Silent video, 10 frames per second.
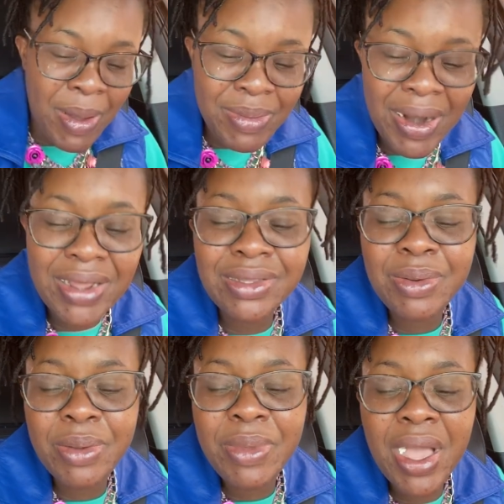mother said,
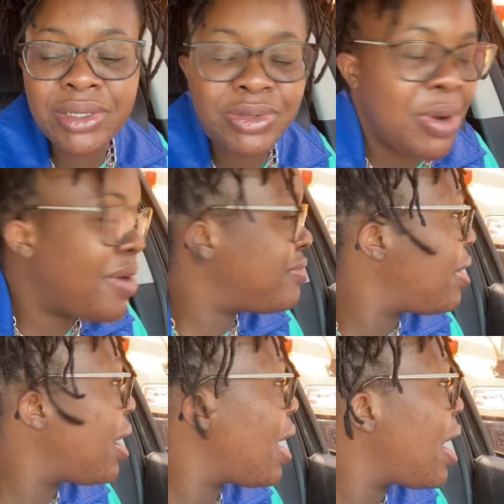"What may I show her
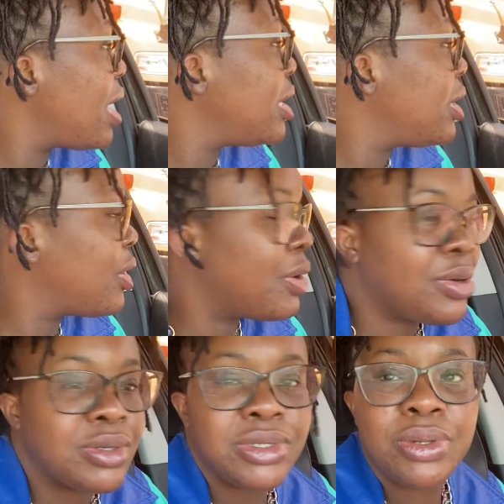father here?" No,
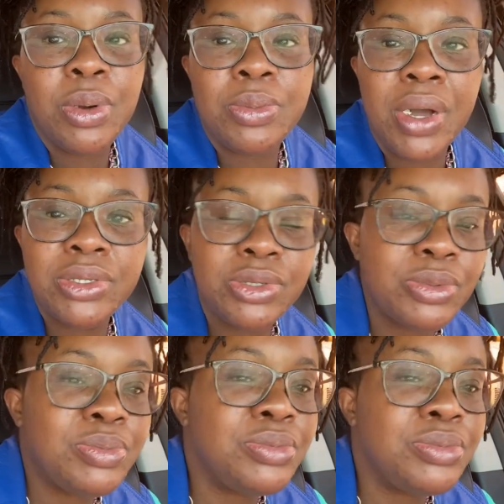do she look mash up?